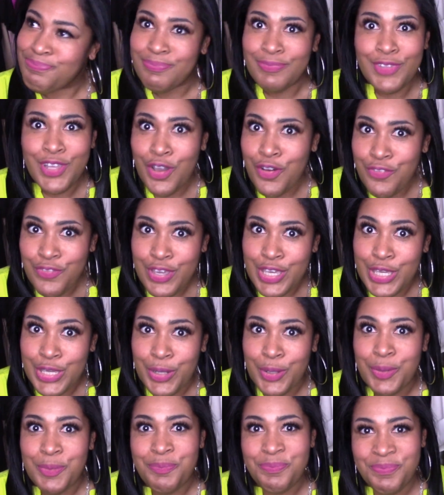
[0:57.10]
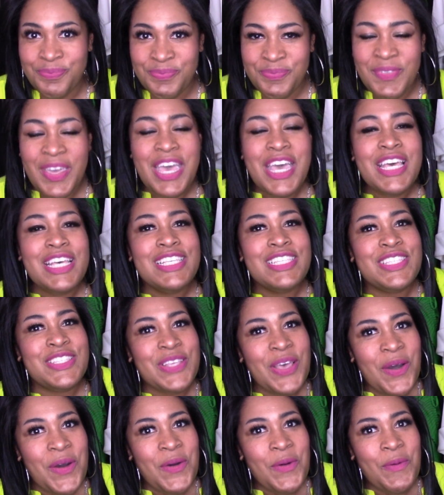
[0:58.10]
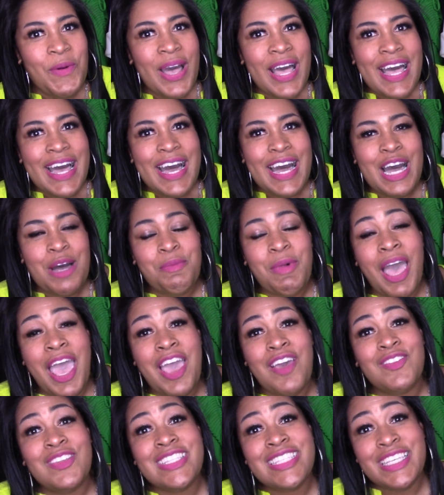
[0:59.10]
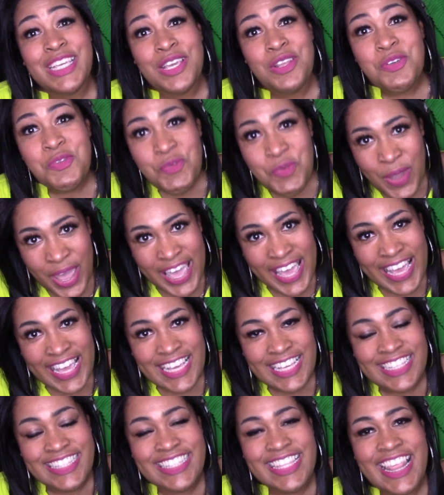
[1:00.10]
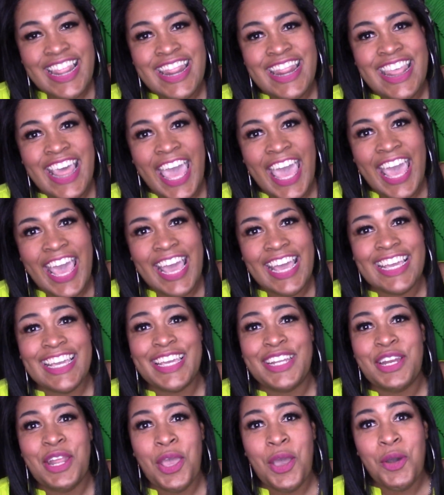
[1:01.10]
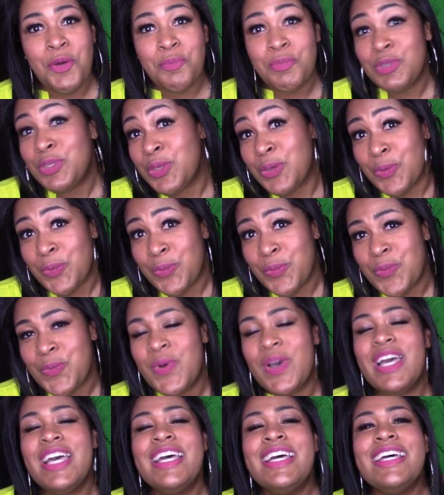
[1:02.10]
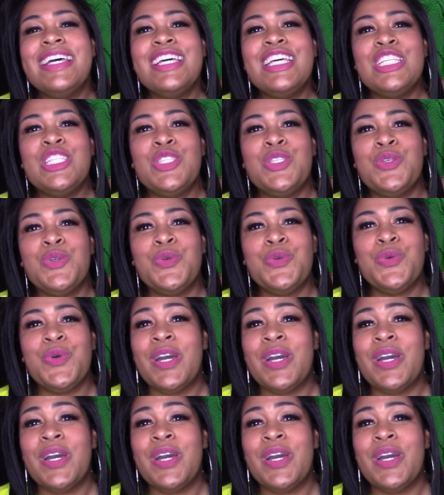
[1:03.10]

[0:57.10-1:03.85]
Go figure. So I have 10 ways that can help you to,